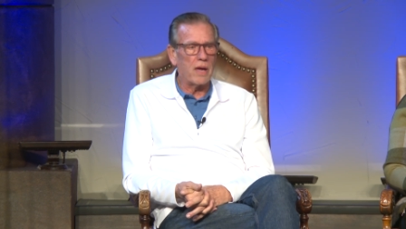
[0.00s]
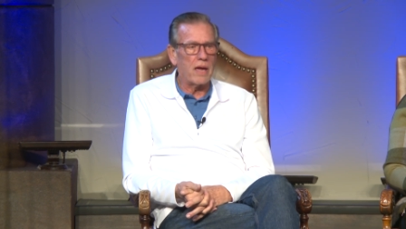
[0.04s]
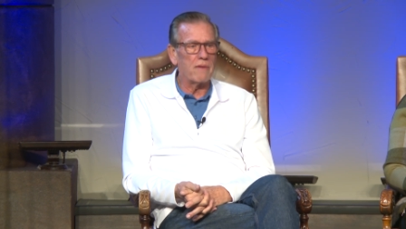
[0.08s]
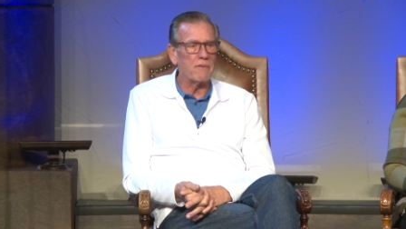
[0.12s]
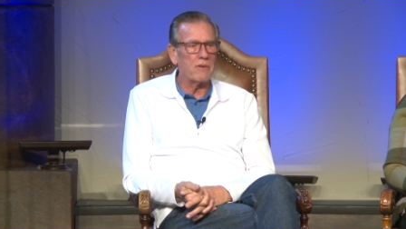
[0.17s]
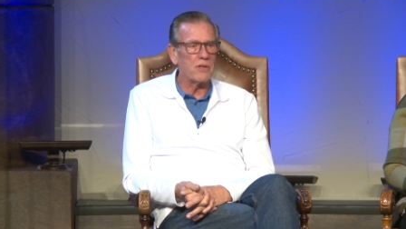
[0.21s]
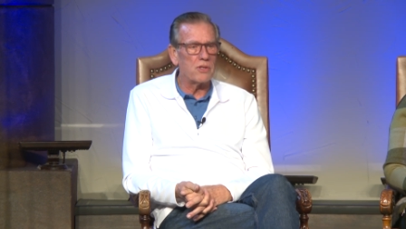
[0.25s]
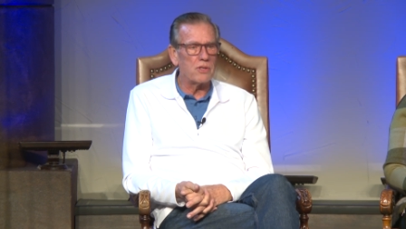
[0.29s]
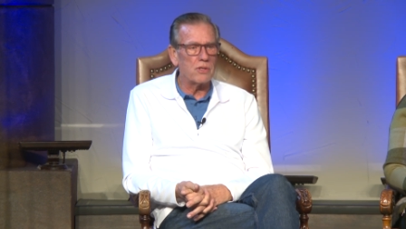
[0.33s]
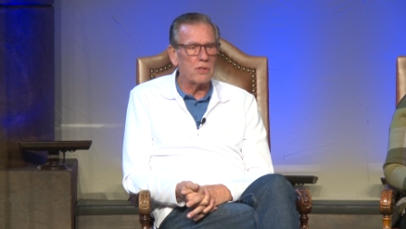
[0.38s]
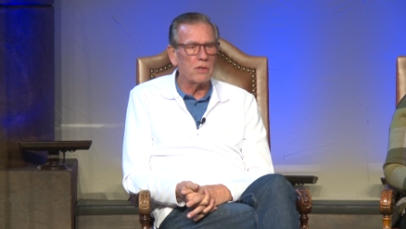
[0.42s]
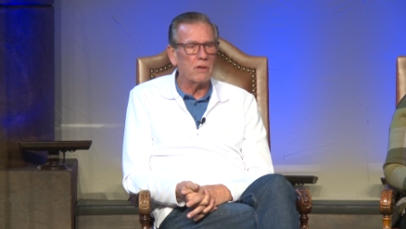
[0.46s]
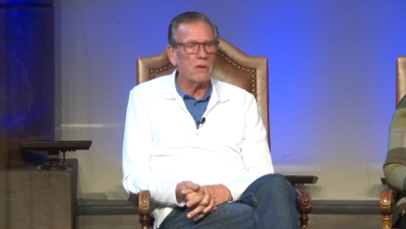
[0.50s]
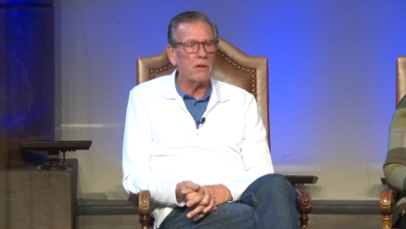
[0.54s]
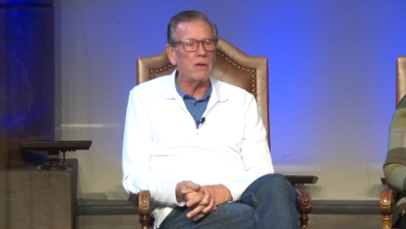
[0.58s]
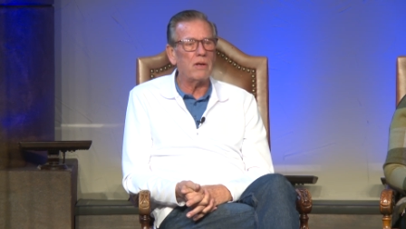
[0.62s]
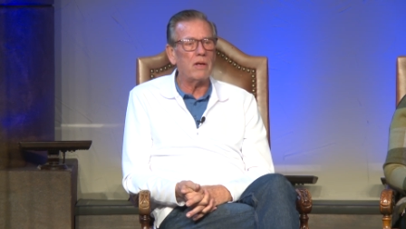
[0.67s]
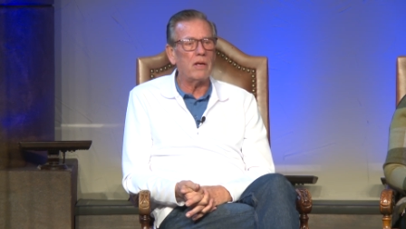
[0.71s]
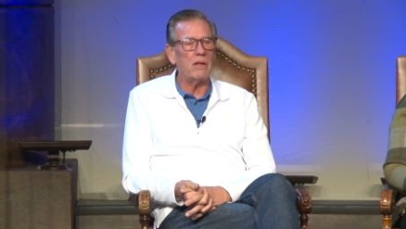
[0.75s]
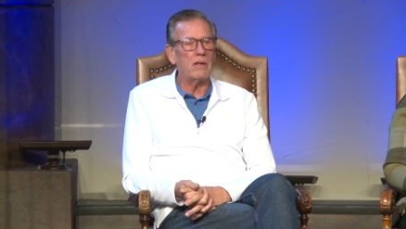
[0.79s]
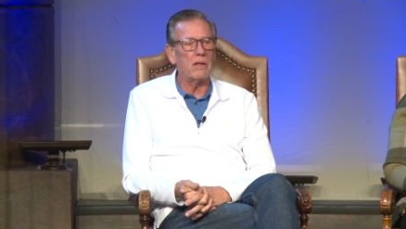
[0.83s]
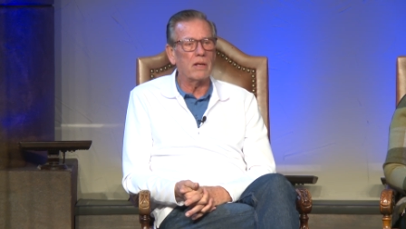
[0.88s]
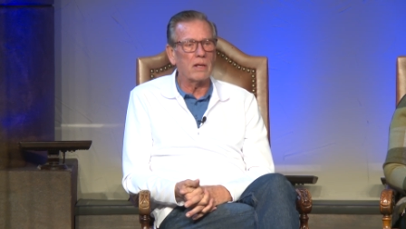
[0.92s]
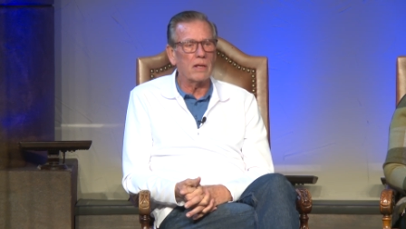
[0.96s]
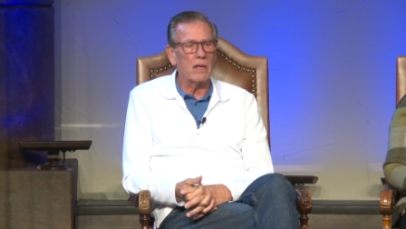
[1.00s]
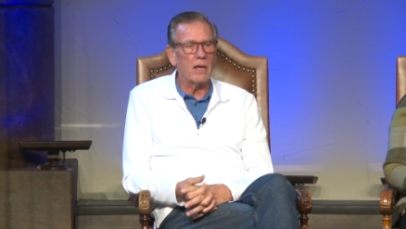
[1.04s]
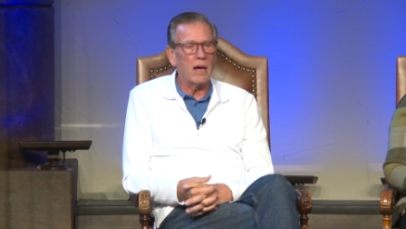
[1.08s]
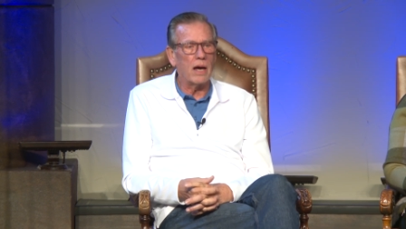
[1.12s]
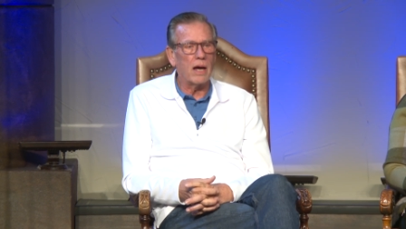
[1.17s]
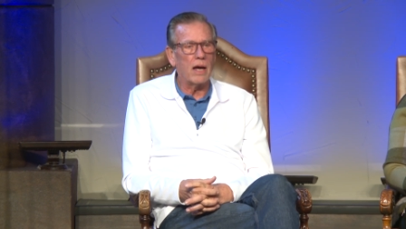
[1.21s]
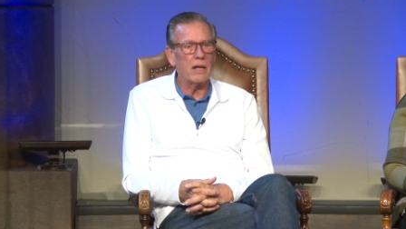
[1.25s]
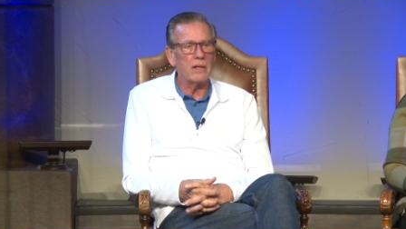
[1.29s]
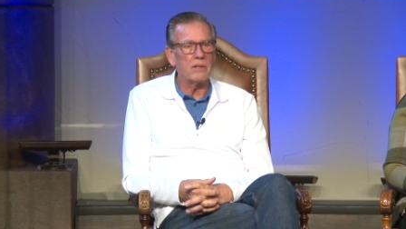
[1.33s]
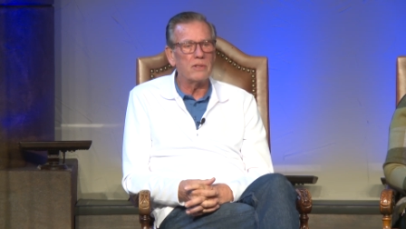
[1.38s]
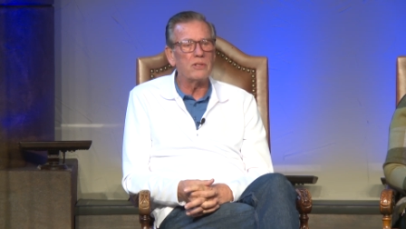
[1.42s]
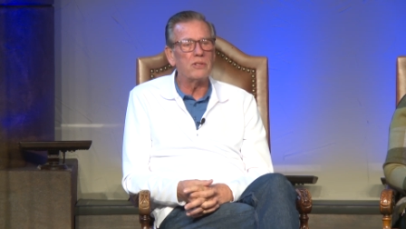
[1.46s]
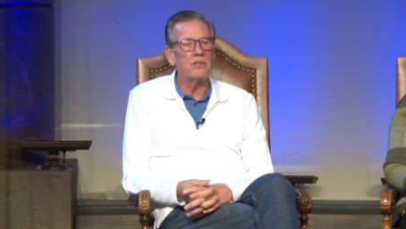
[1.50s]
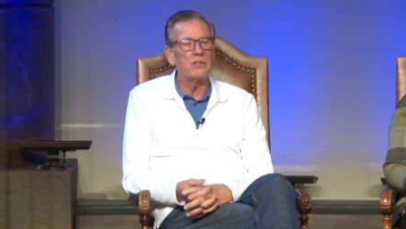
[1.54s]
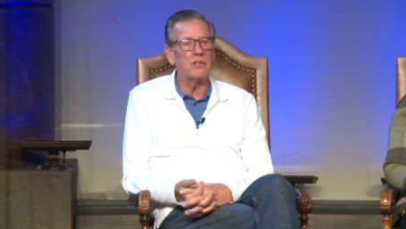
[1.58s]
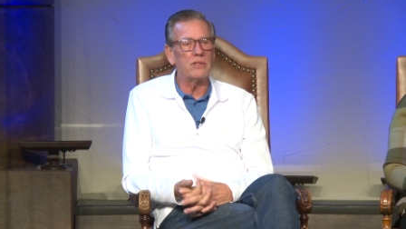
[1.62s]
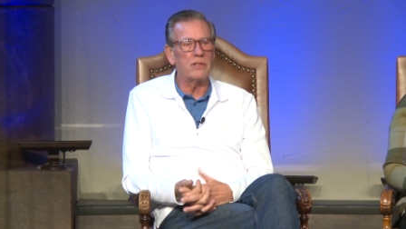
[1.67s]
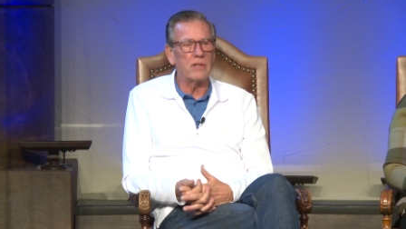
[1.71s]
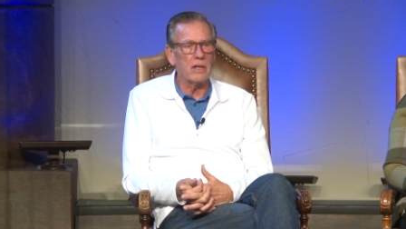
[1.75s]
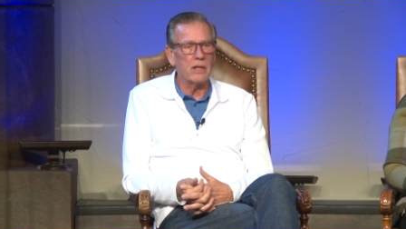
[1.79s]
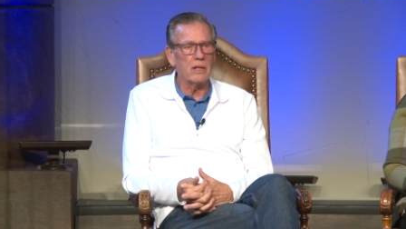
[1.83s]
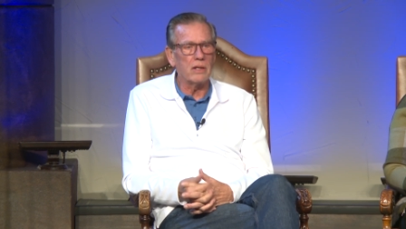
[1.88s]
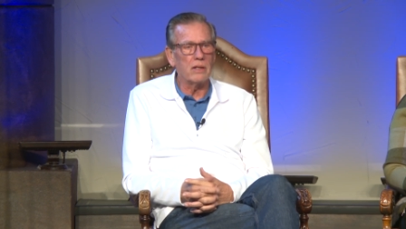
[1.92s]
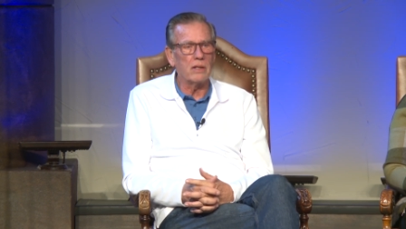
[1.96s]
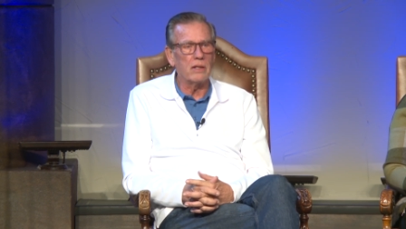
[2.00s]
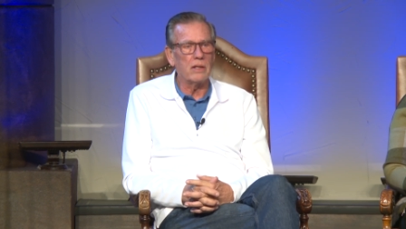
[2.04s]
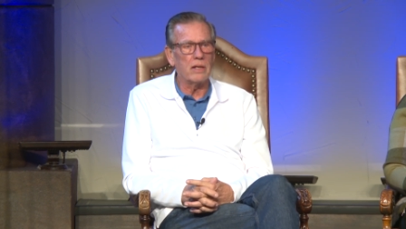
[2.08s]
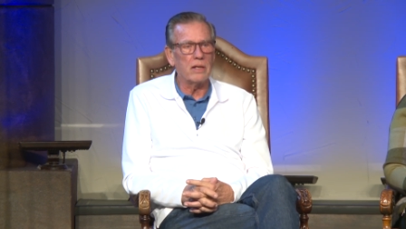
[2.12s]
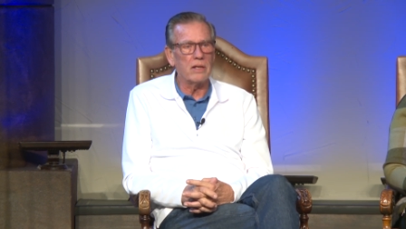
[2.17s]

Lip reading: have a surety that God still